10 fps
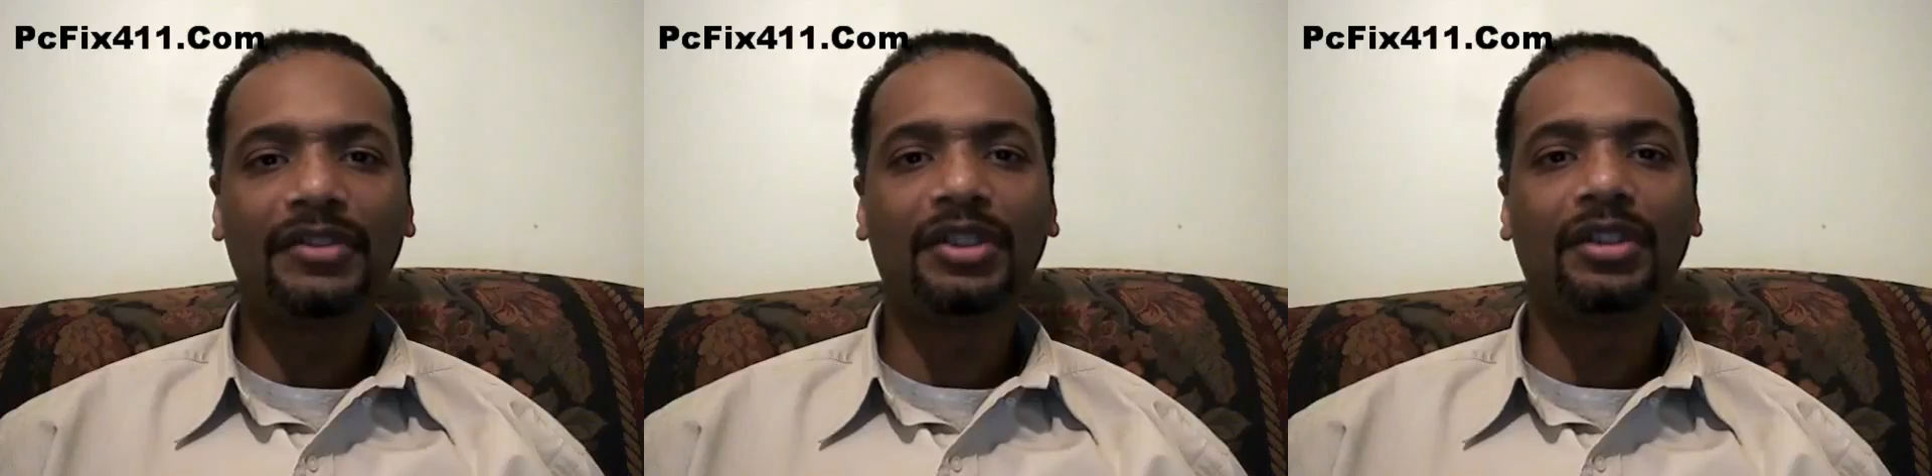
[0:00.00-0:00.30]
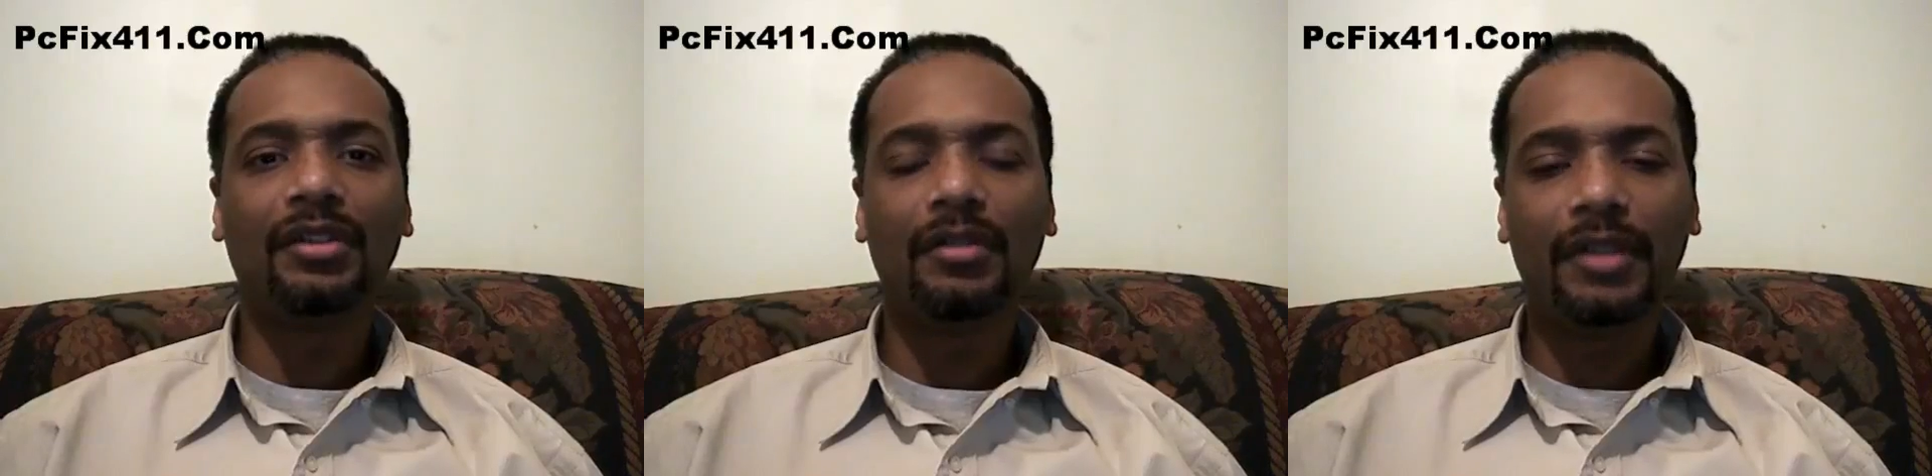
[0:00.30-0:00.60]

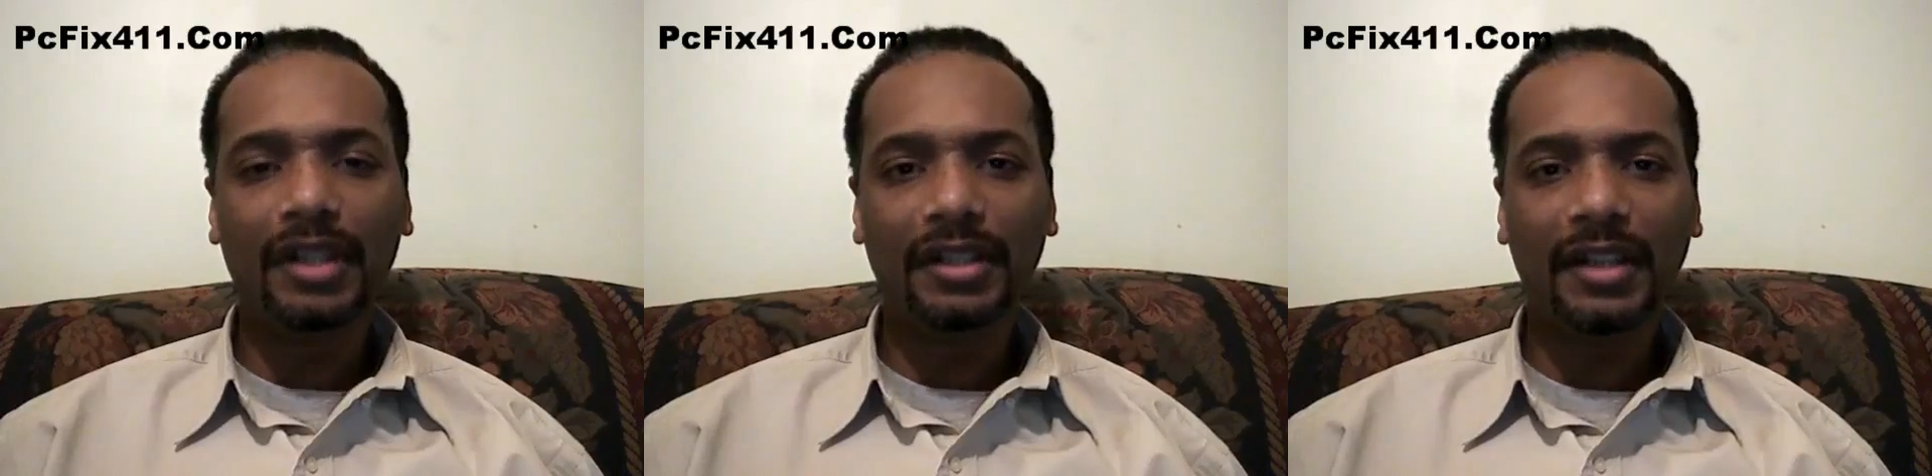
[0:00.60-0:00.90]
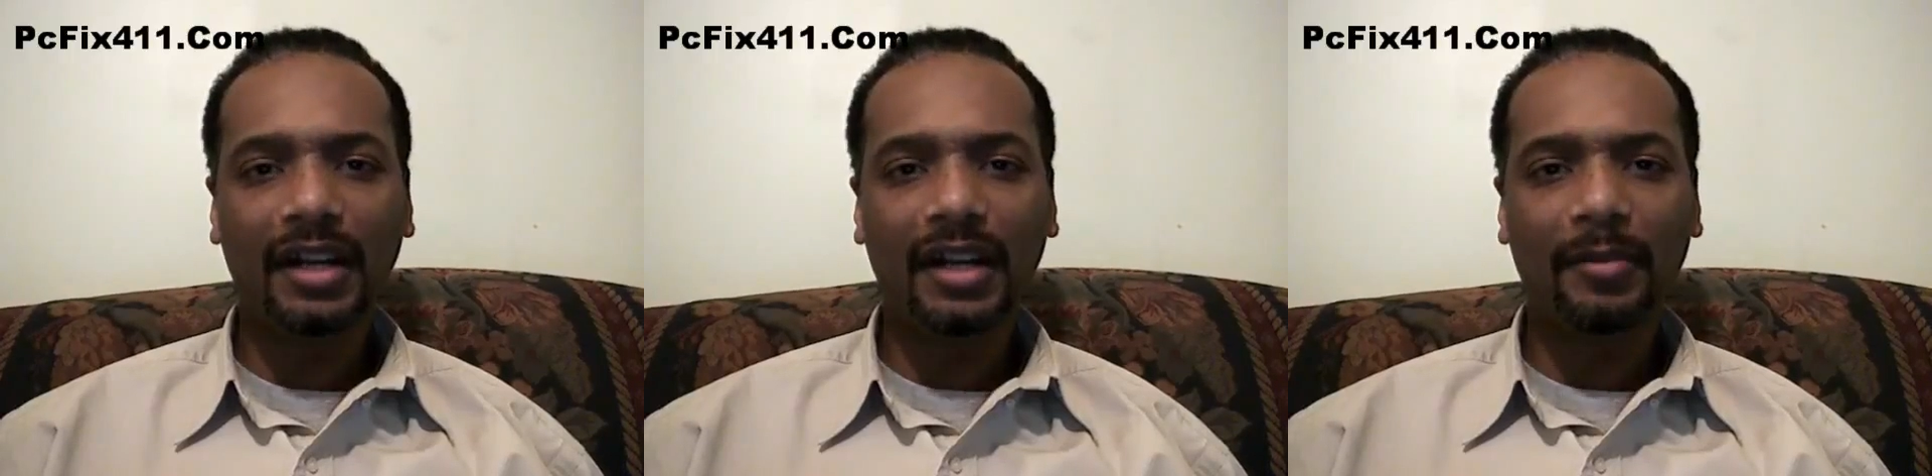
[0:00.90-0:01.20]
security
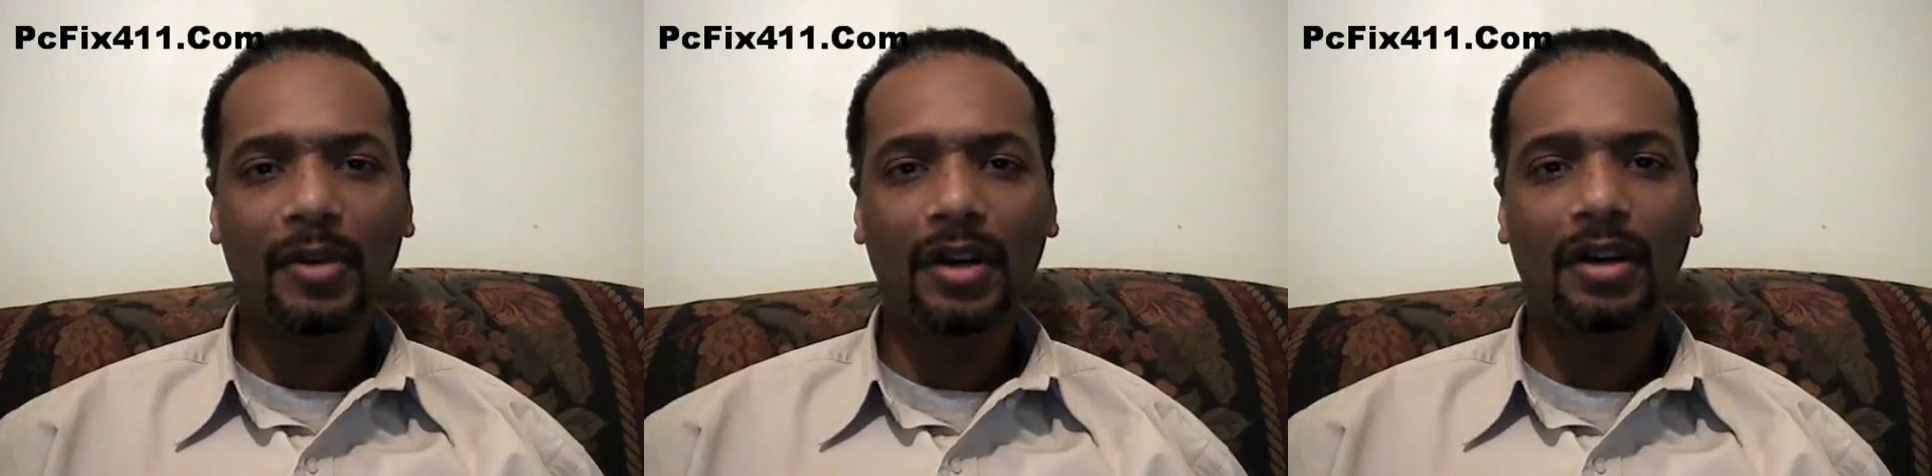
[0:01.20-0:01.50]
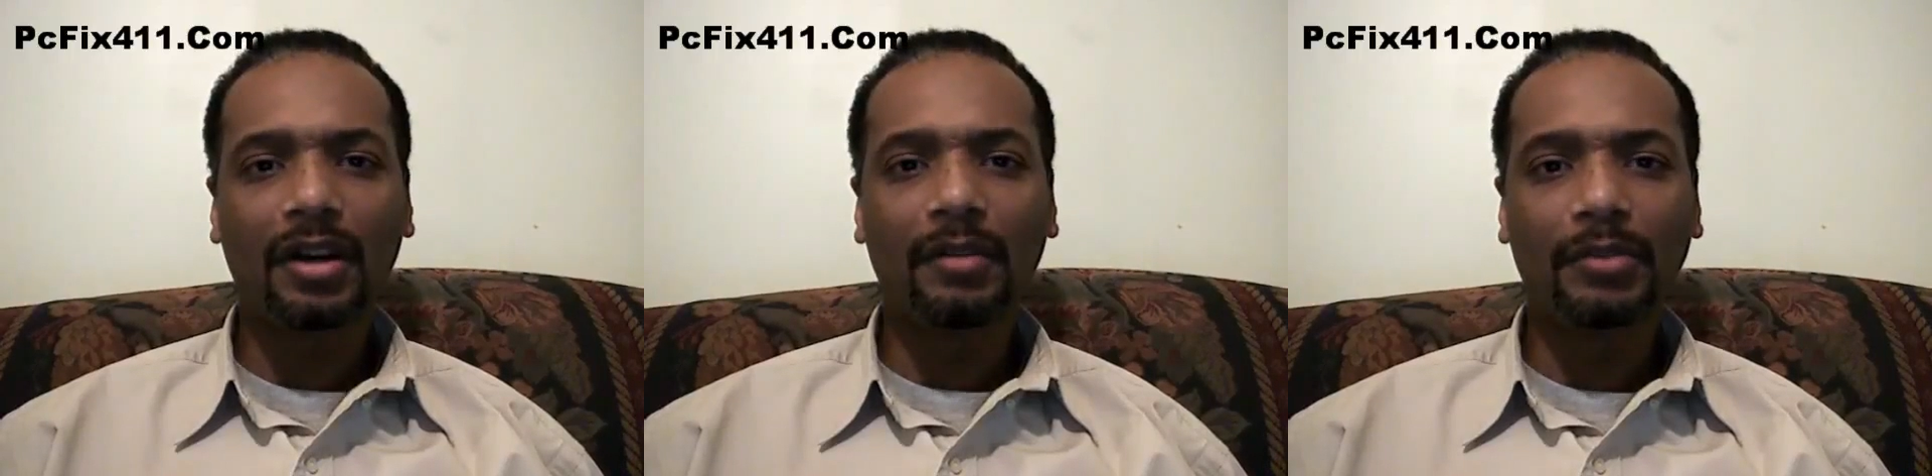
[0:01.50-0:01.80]
set up on
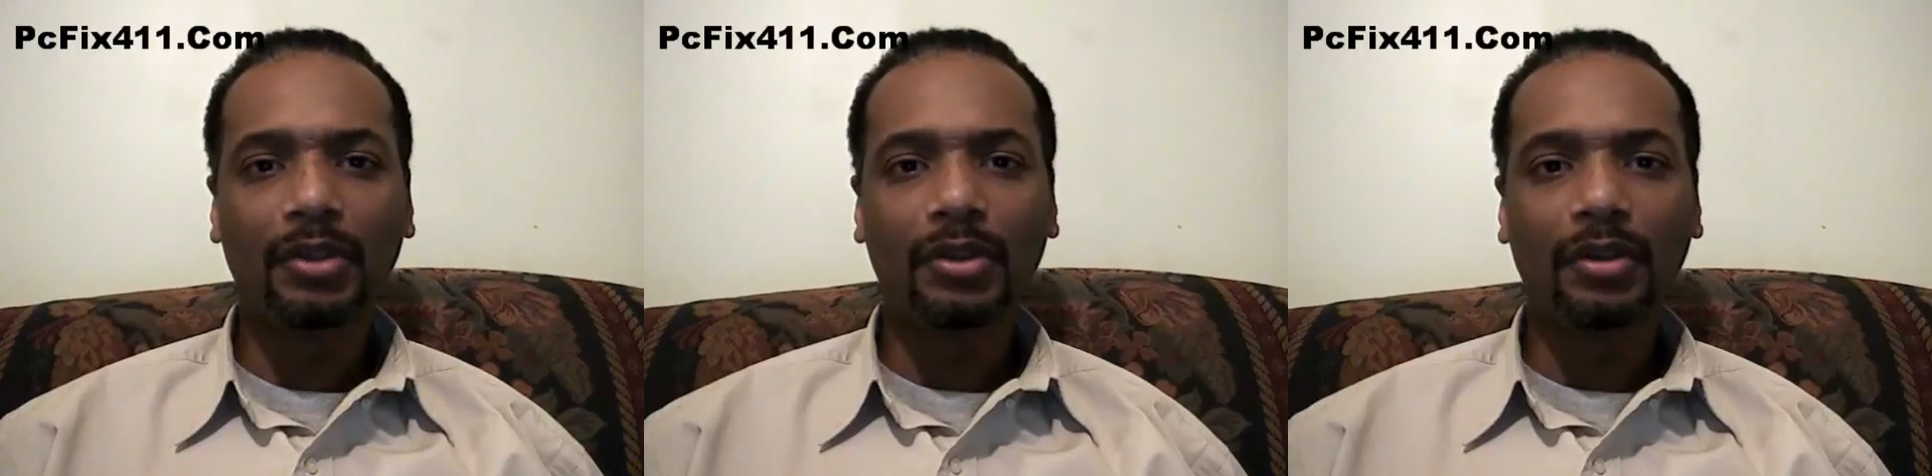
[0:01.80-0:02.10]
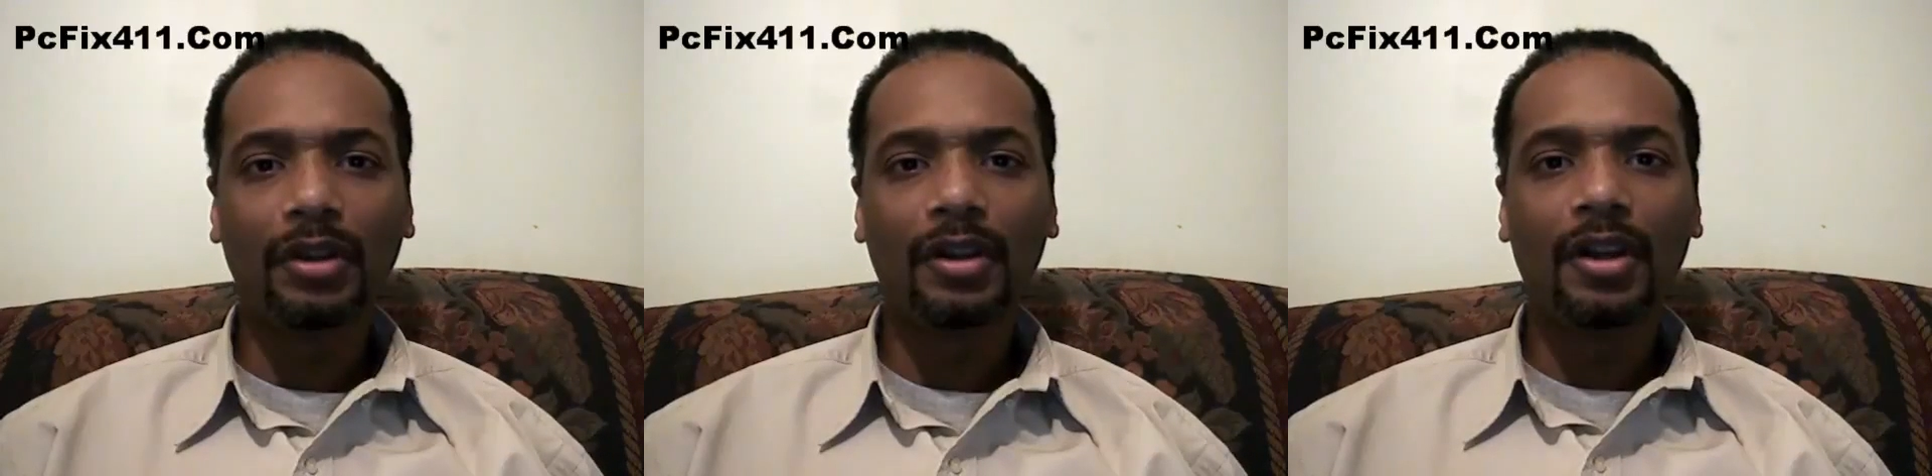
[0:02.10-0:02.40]
our
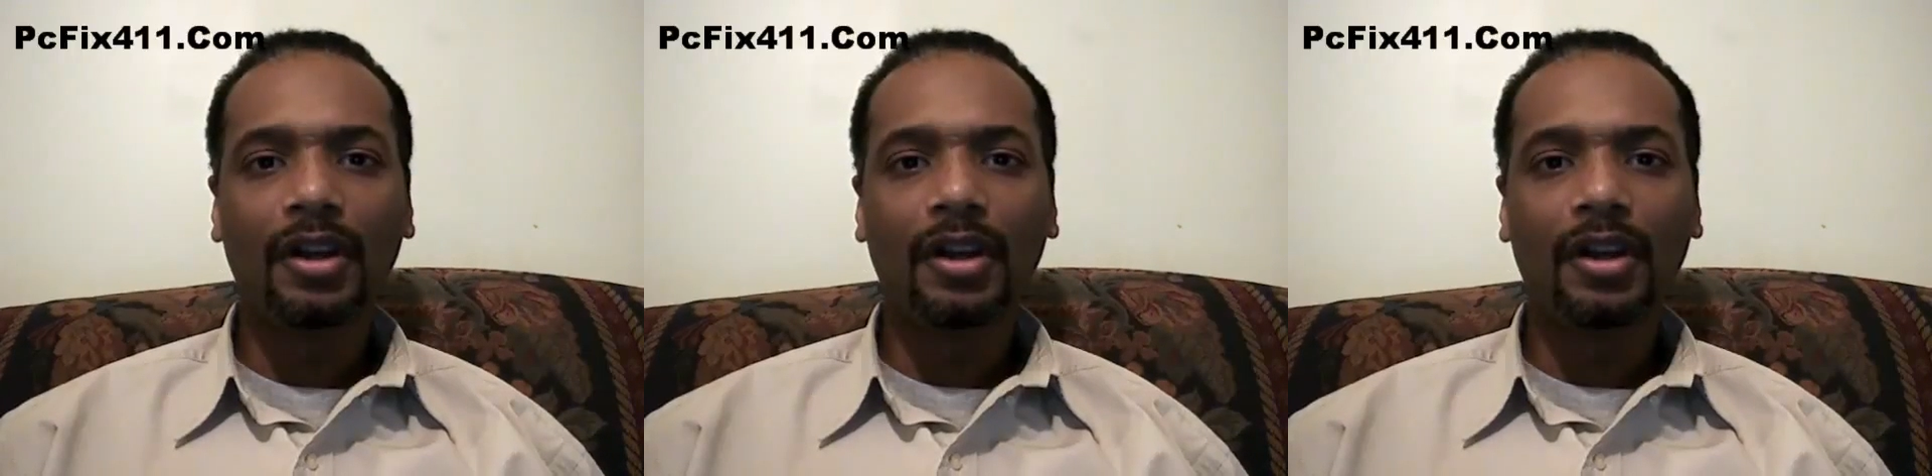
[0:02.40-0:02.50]
computer,